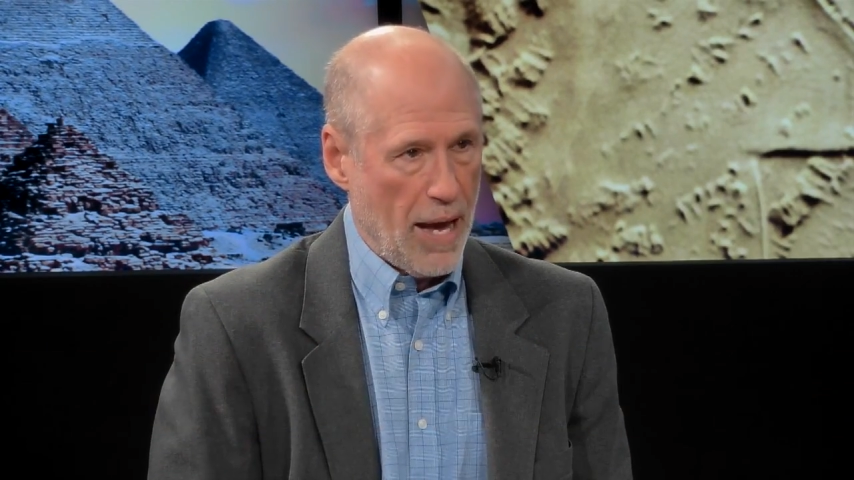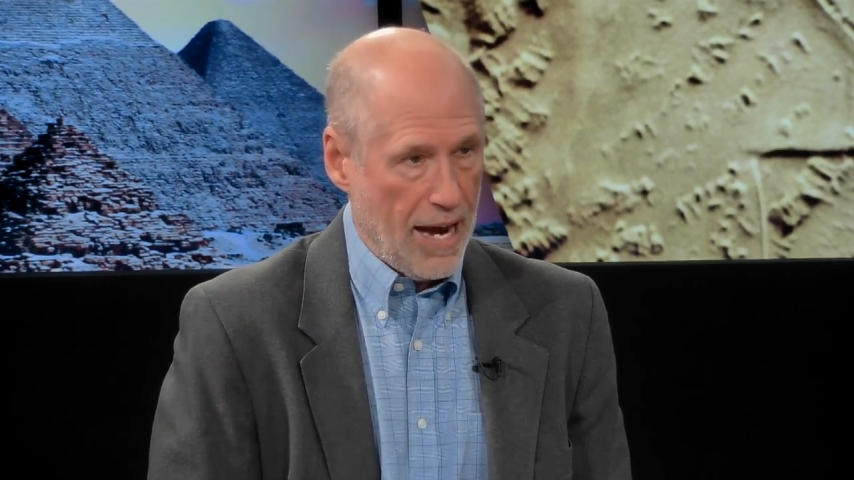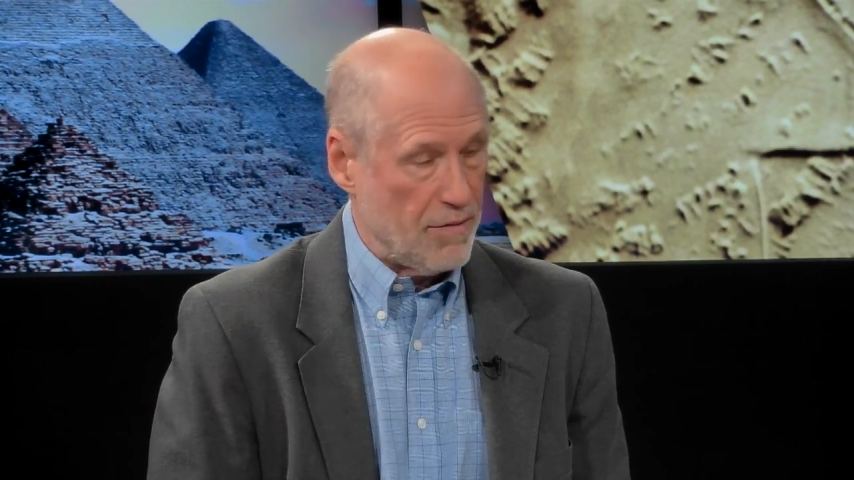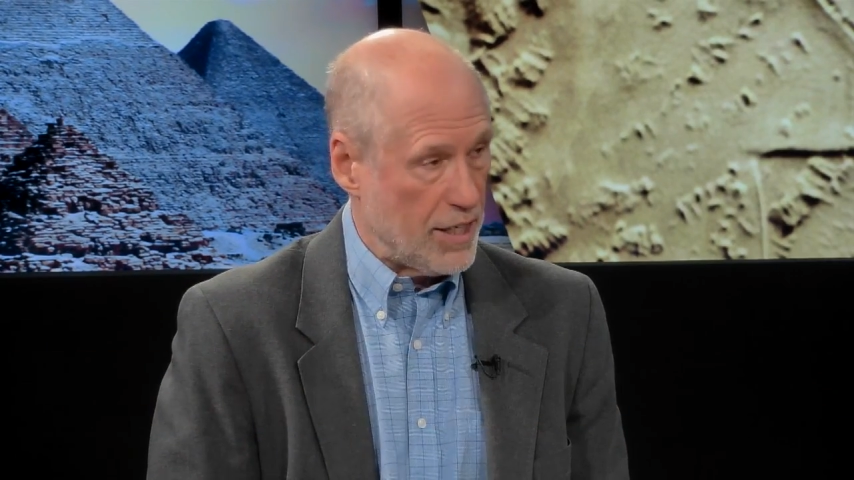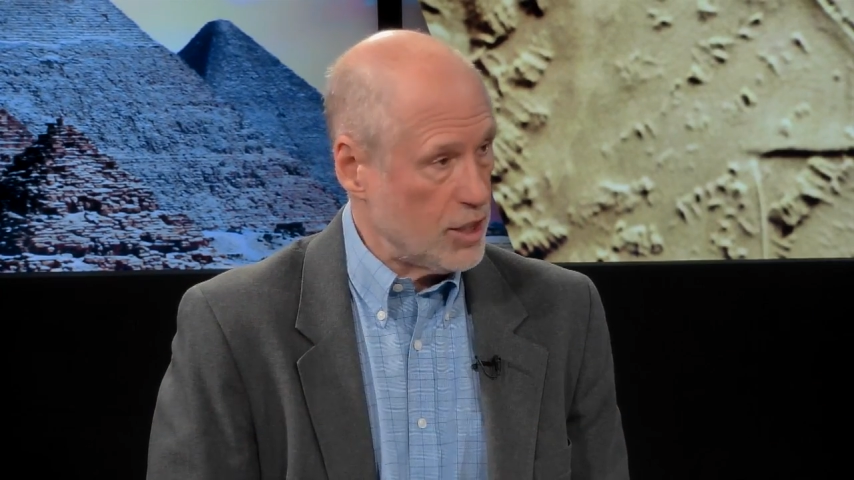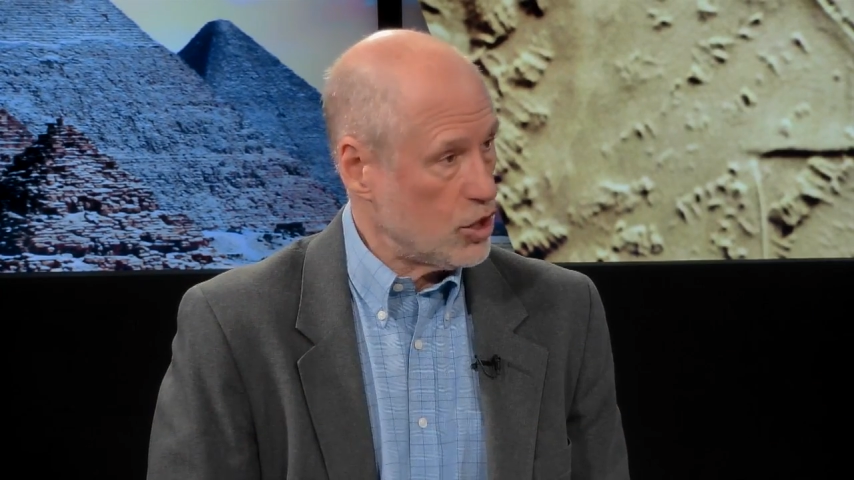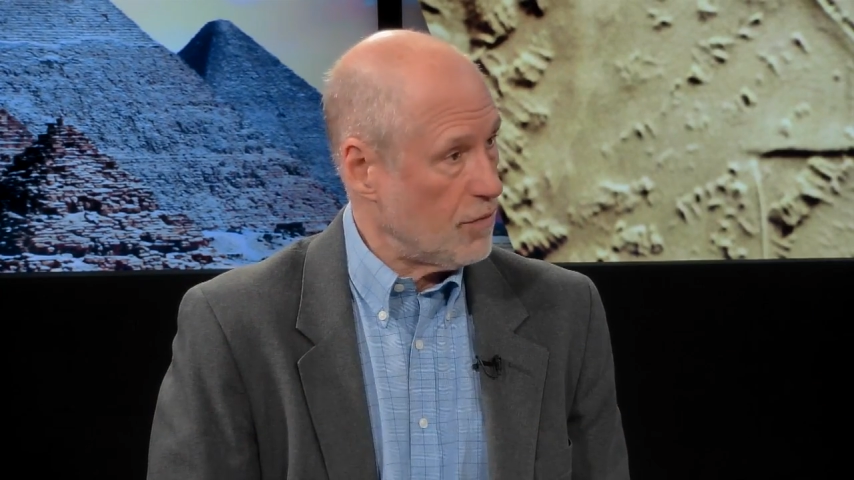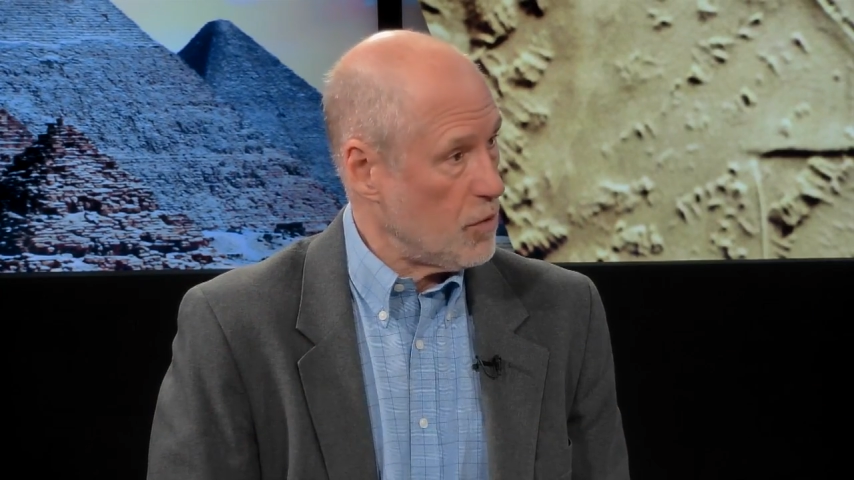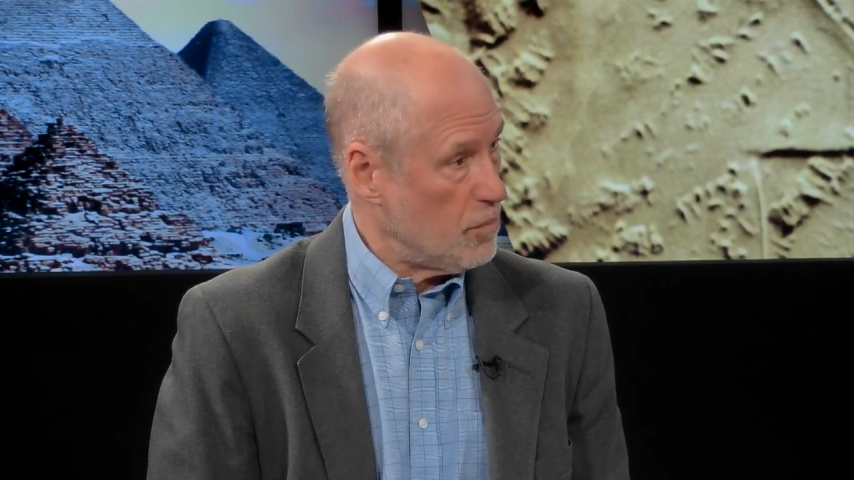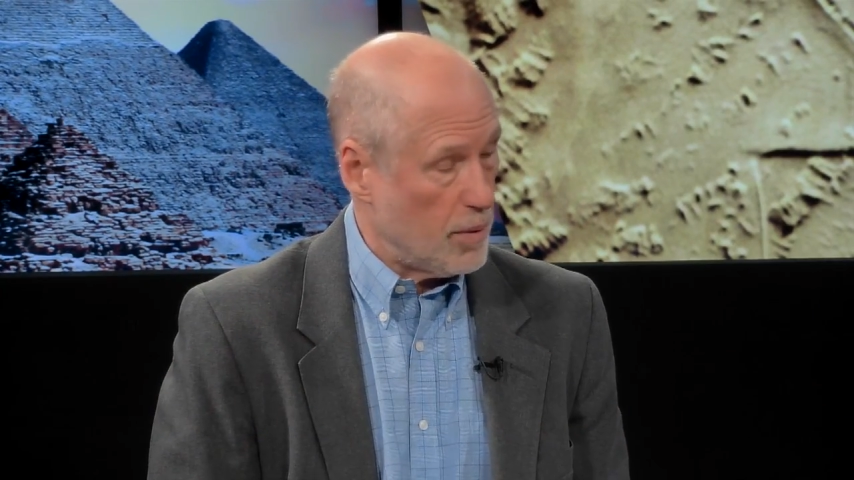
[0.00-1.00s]
evidence
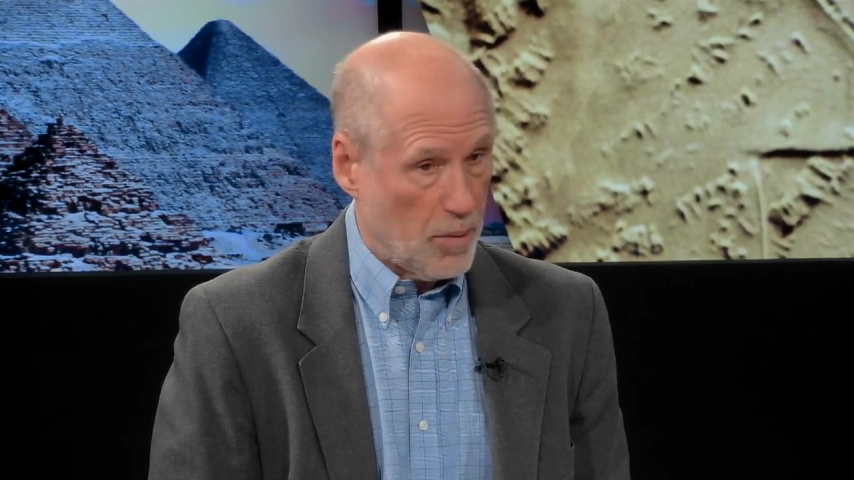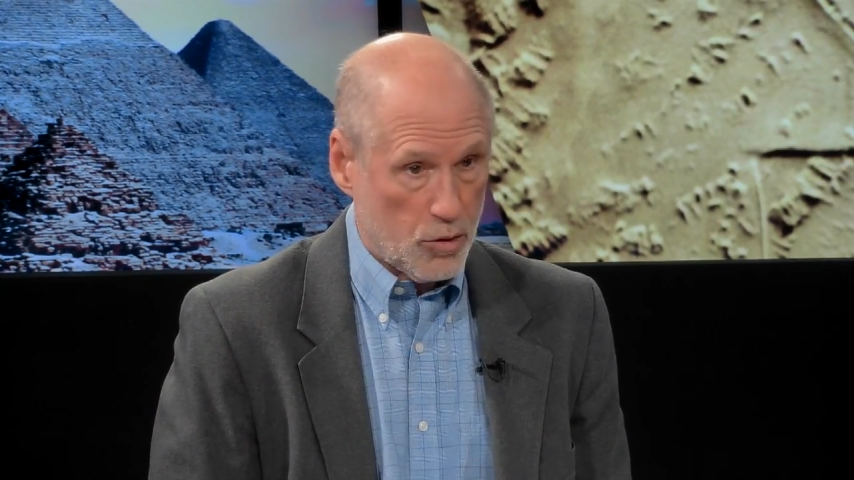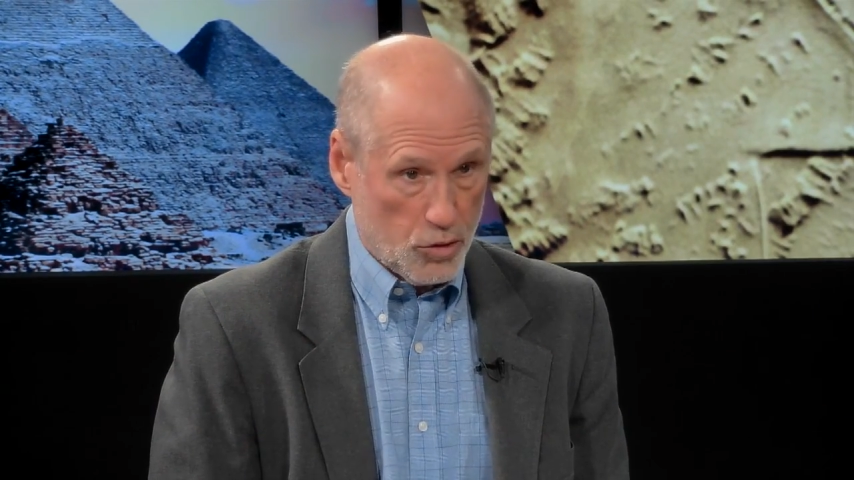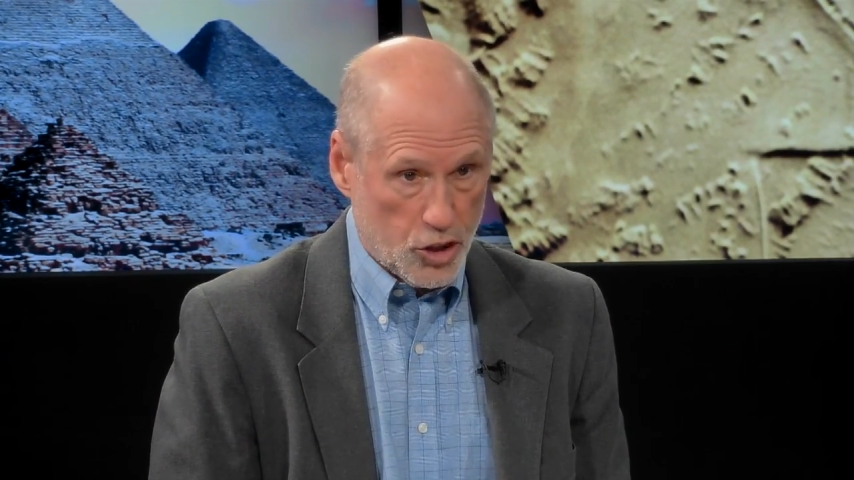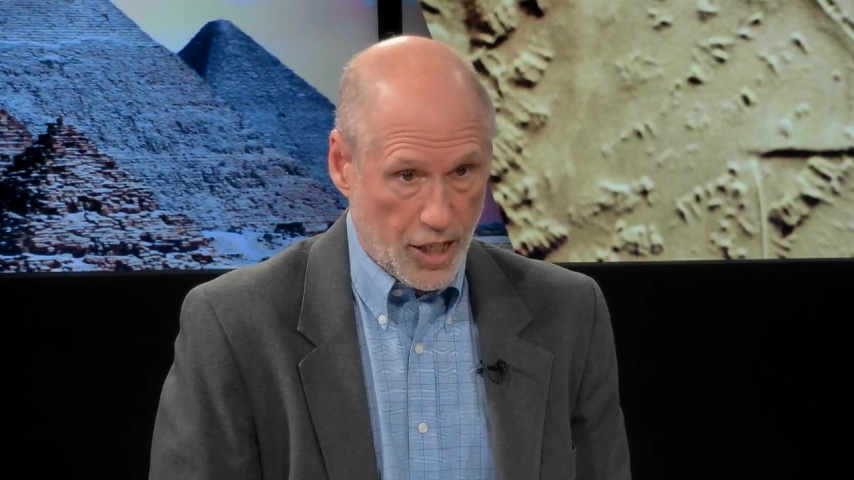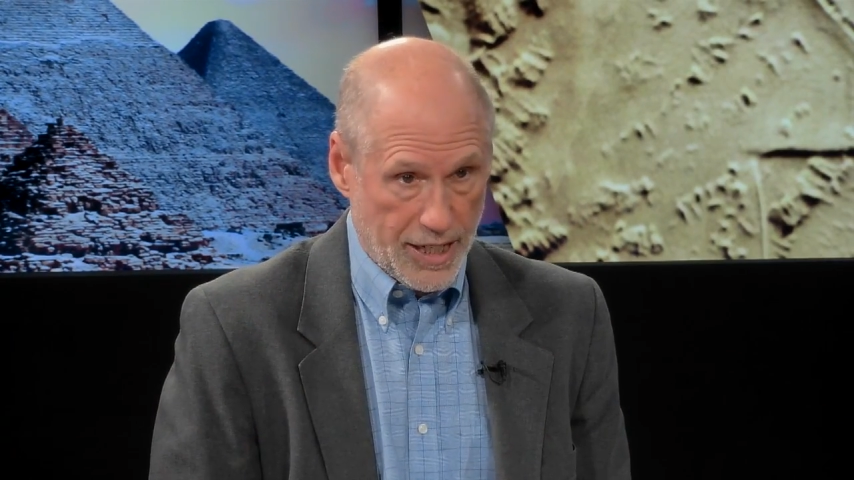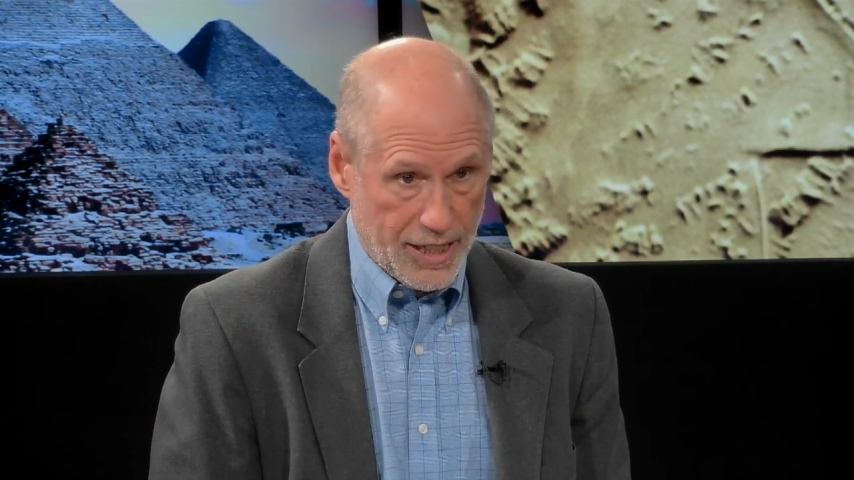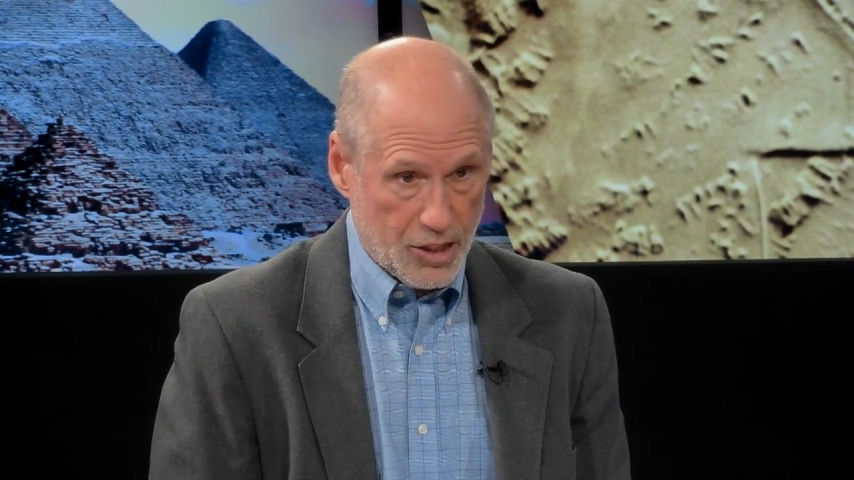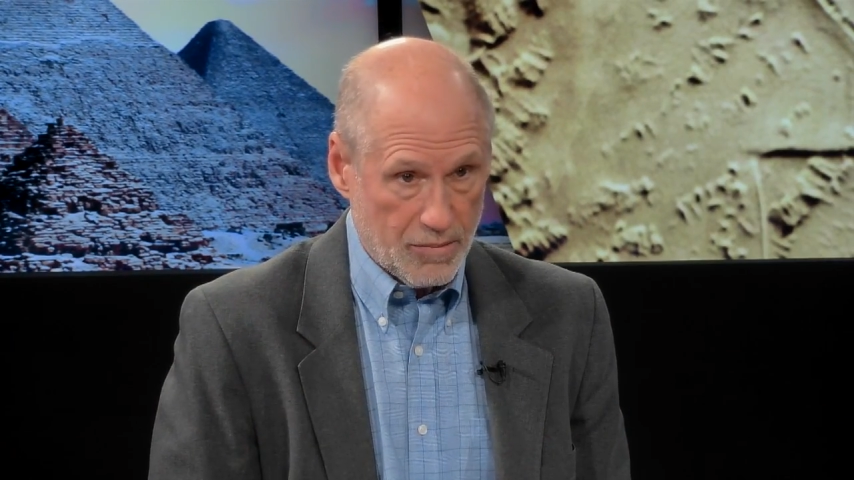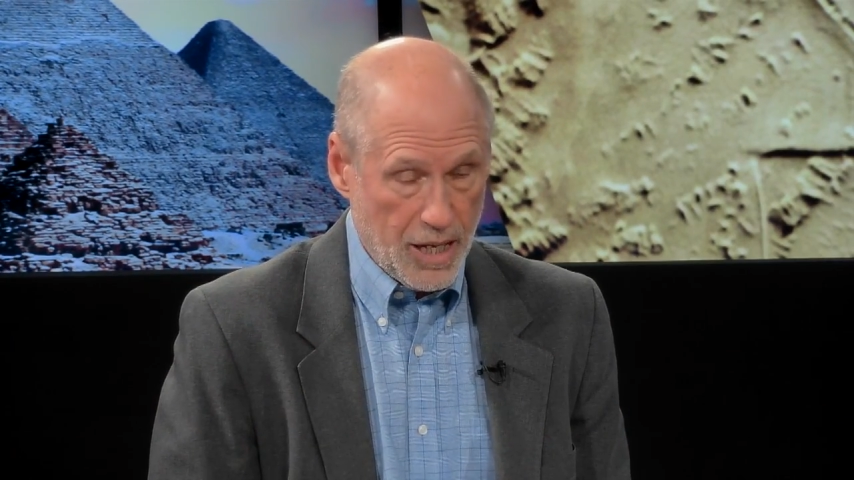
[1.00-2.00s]
of the biblical
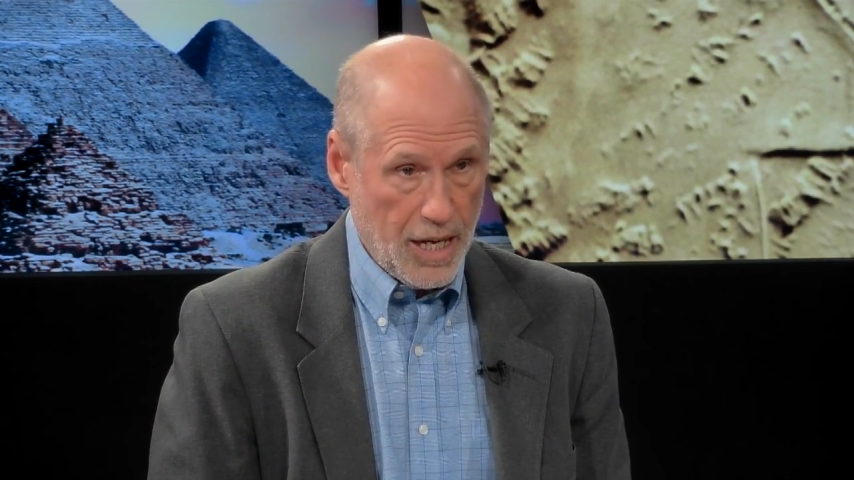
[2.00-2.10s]
cities.